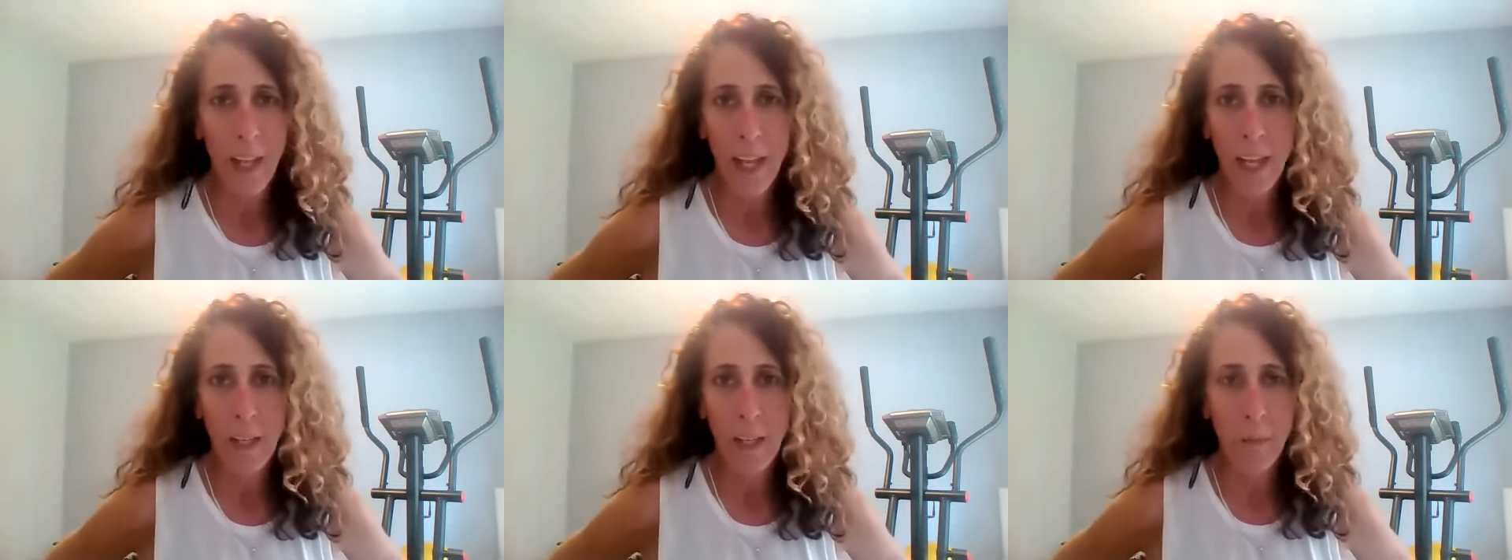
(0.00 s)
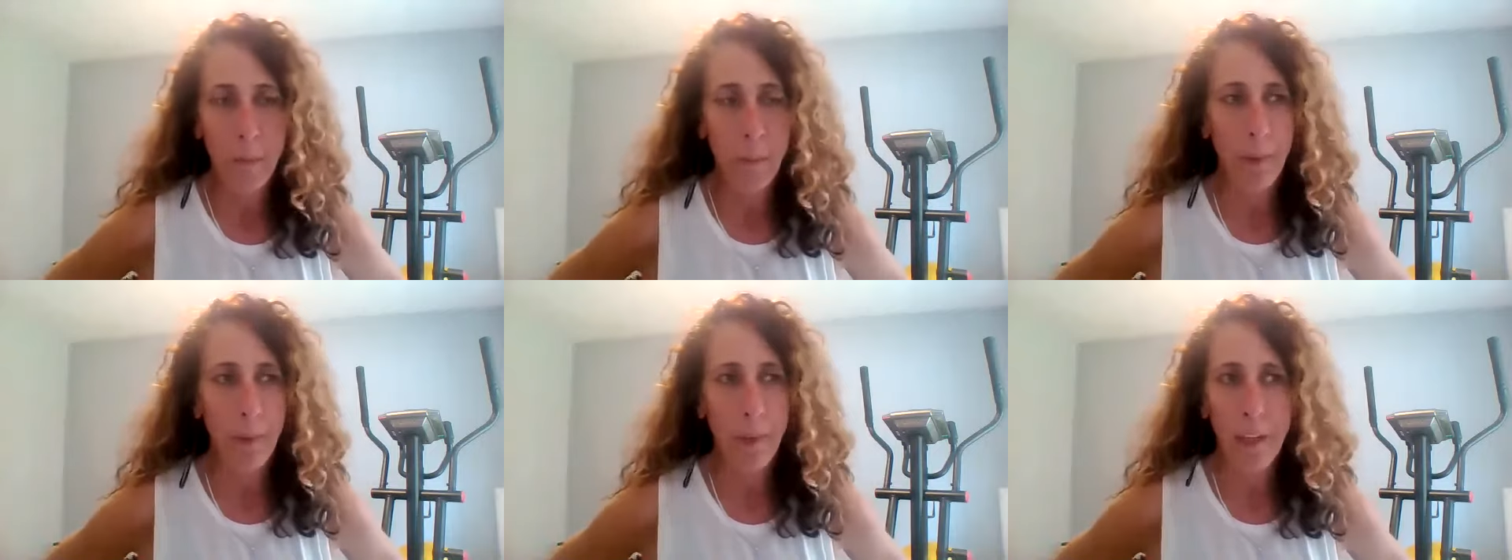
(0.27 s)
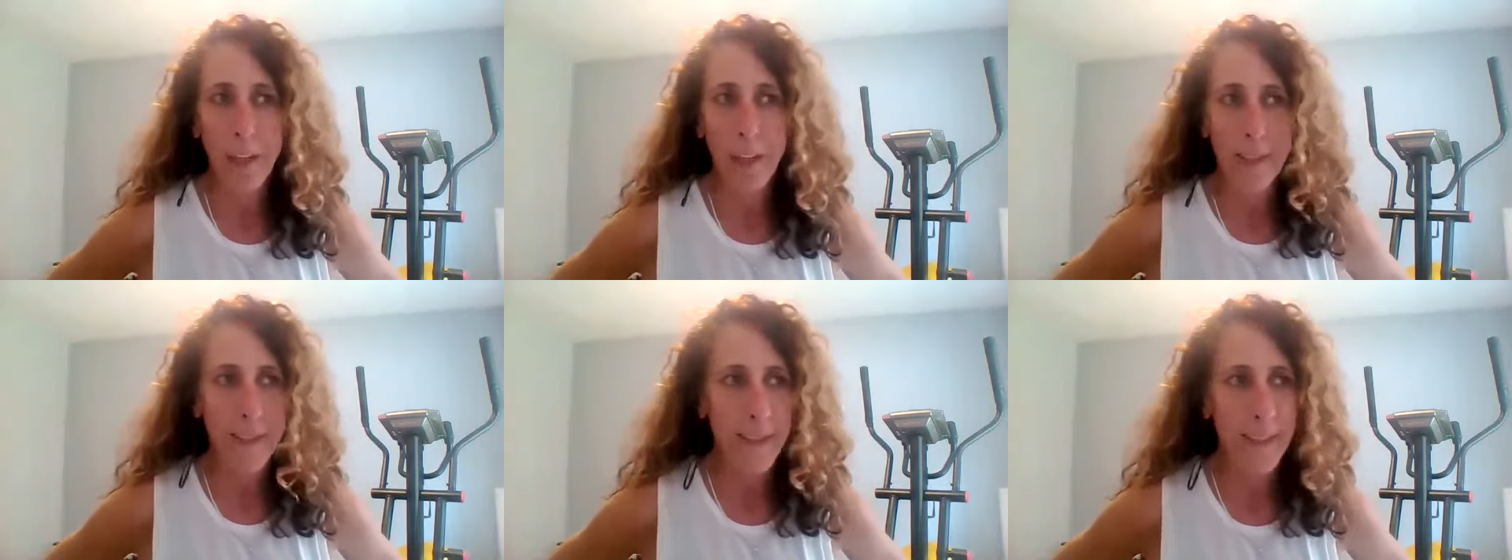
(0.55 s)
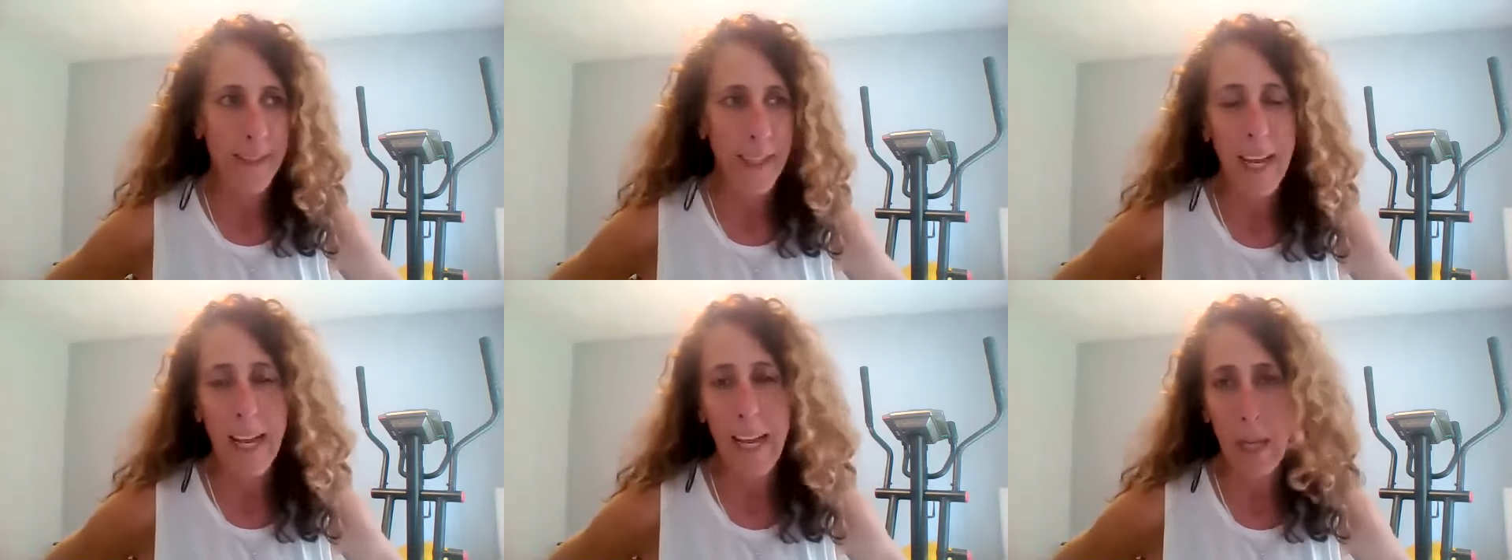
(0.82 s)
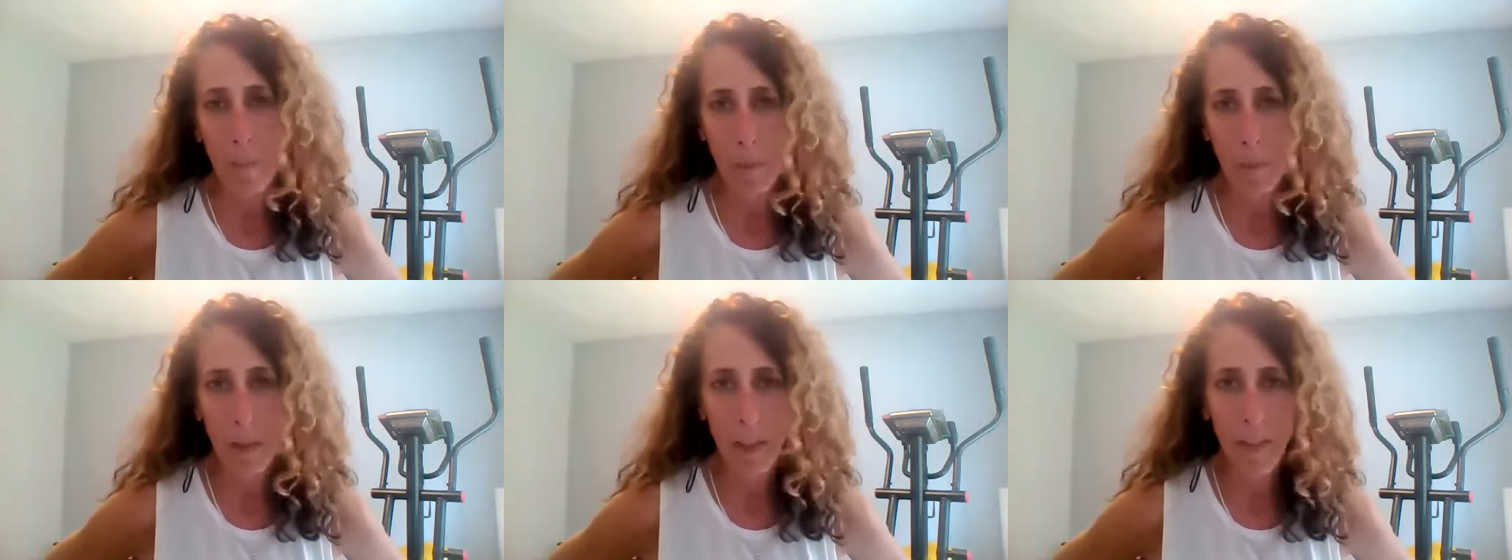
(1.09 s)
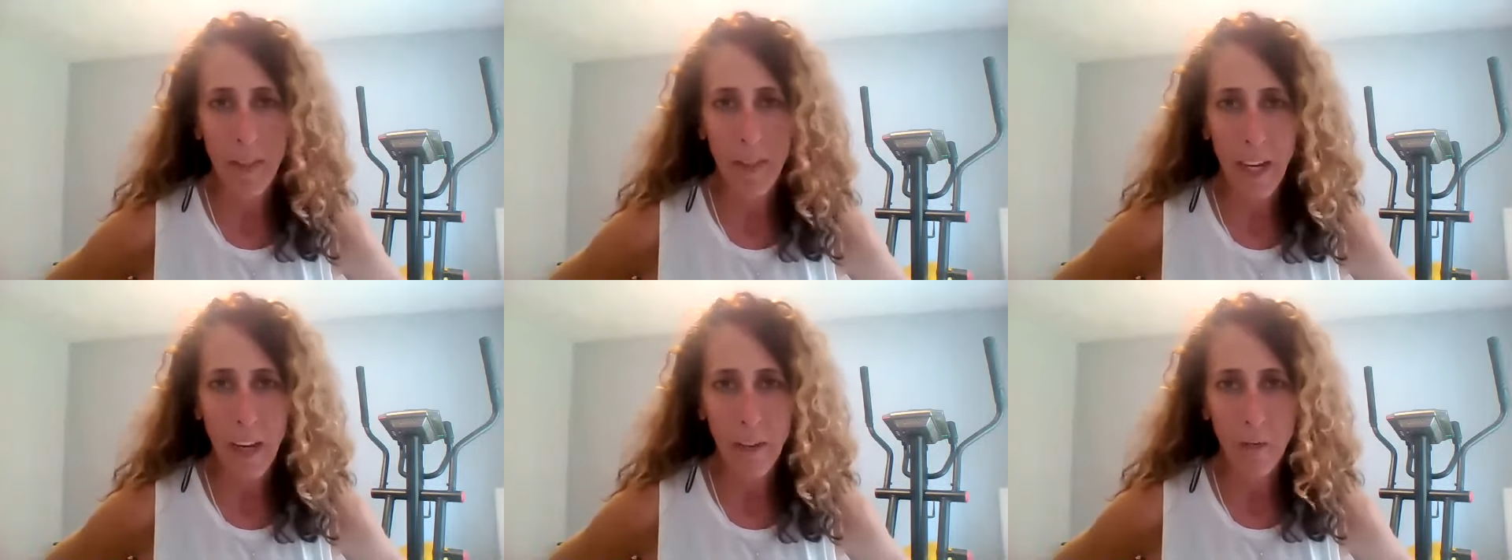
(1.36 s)
and plus time
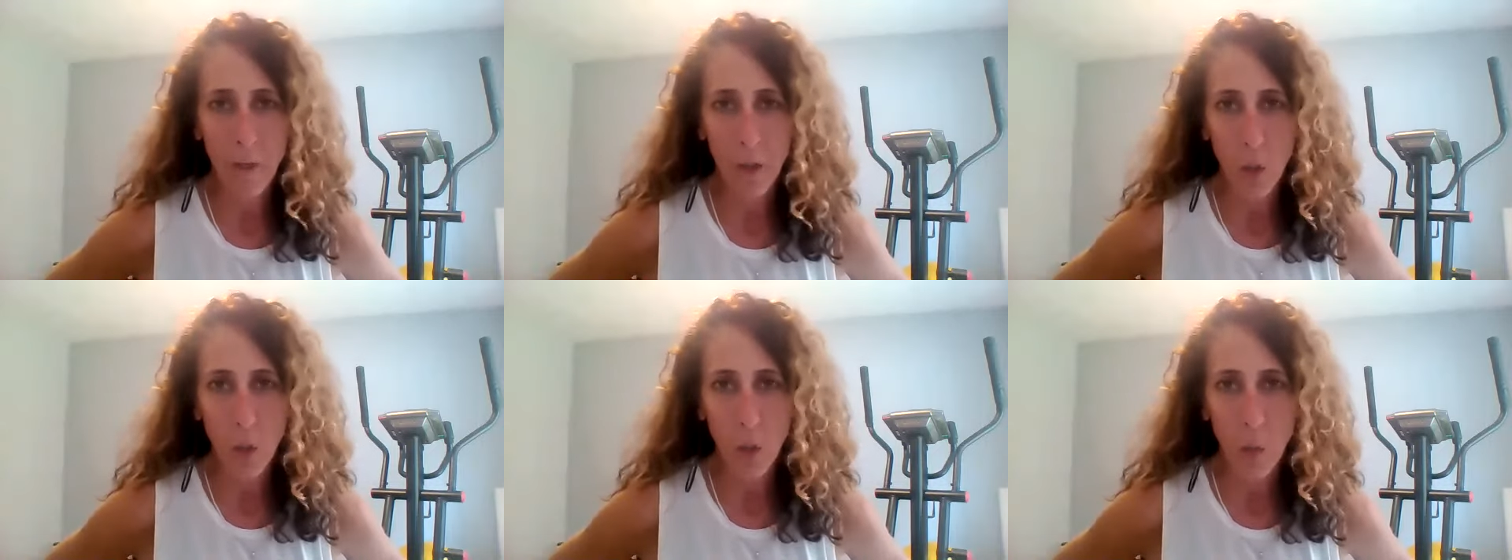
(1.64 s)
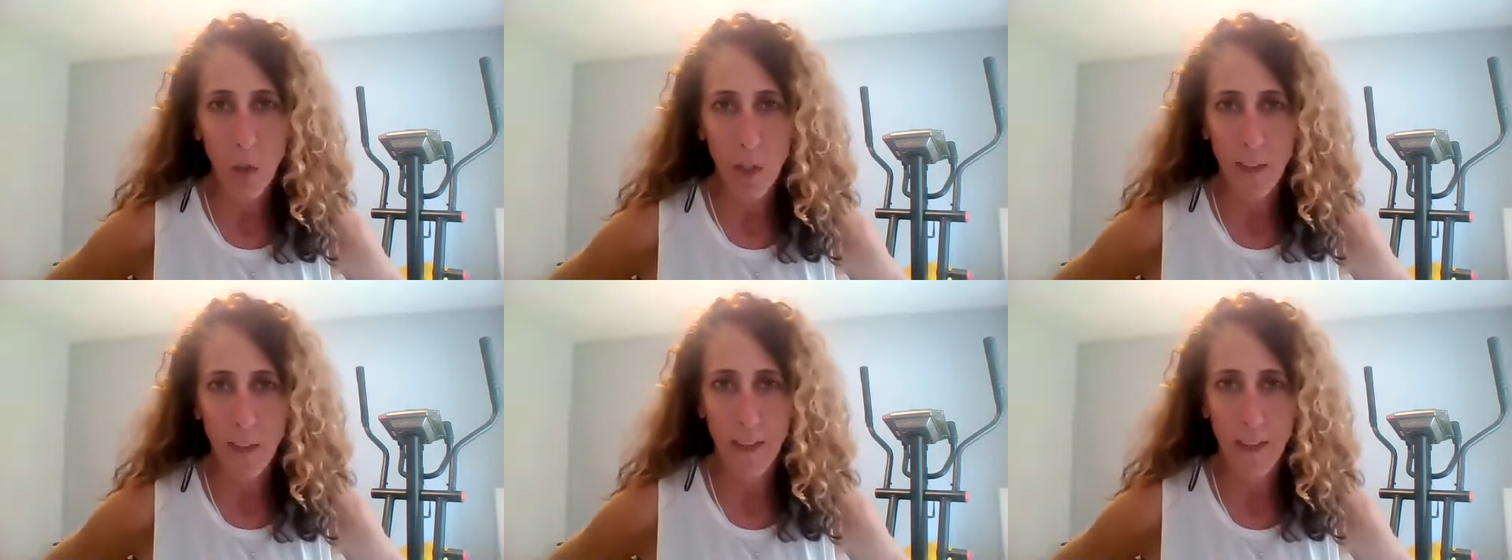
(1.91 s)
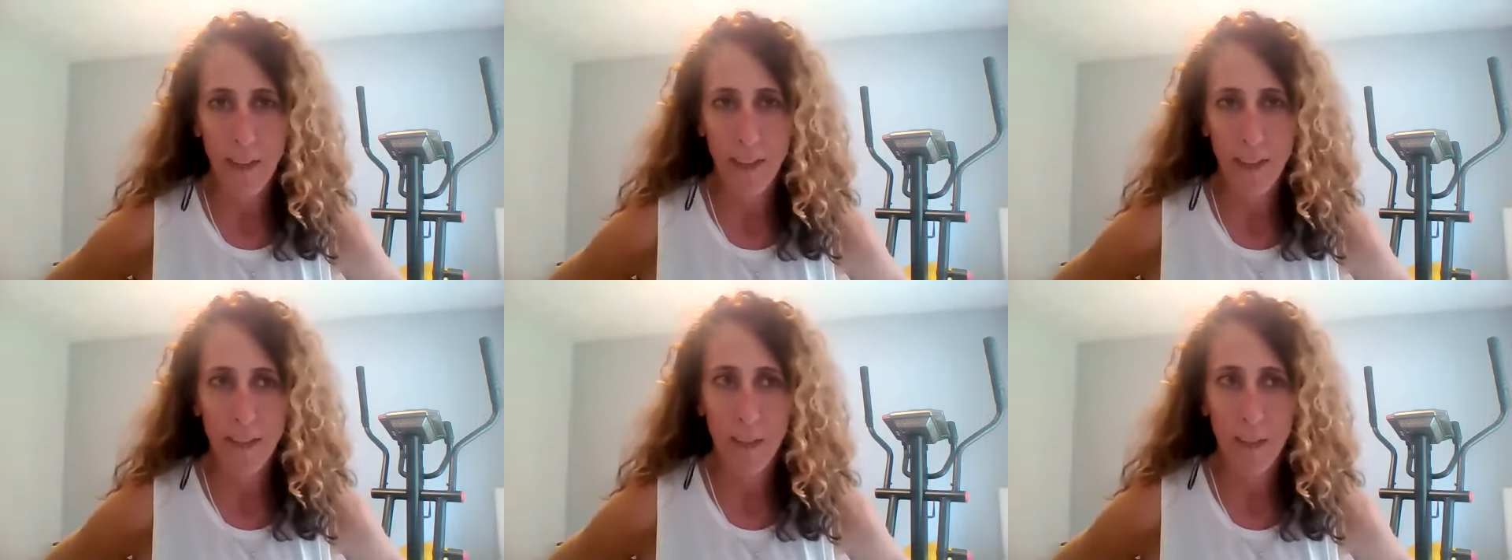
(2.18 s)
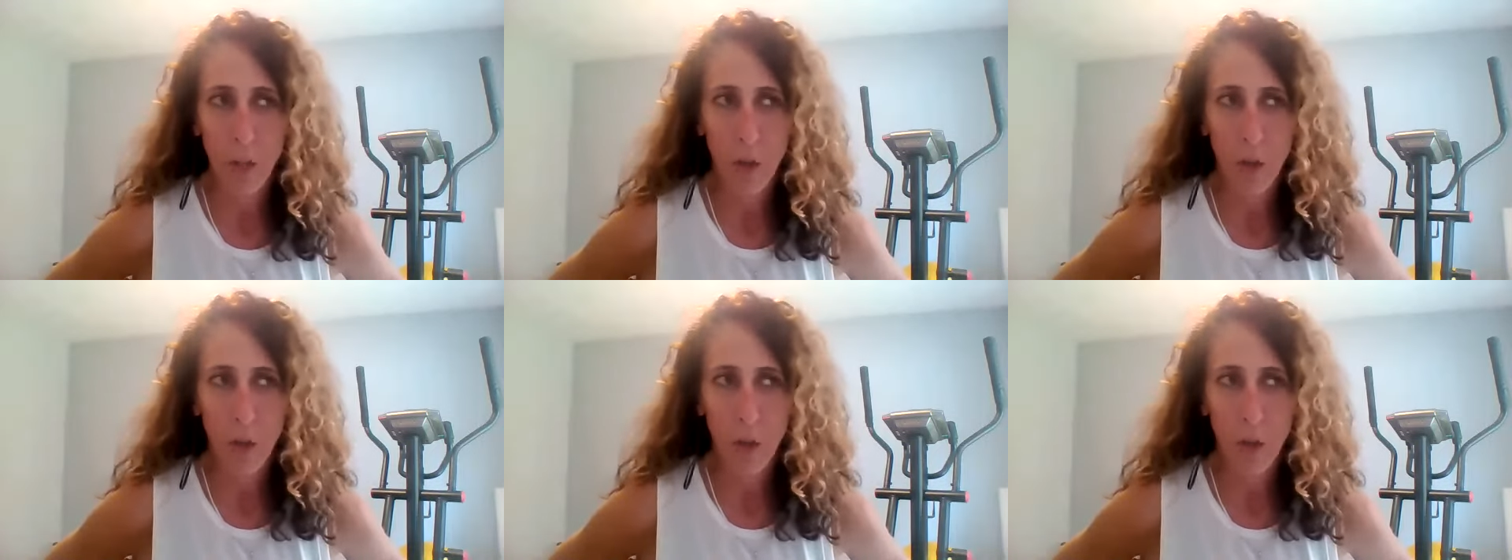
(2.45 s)
that I've recorded this.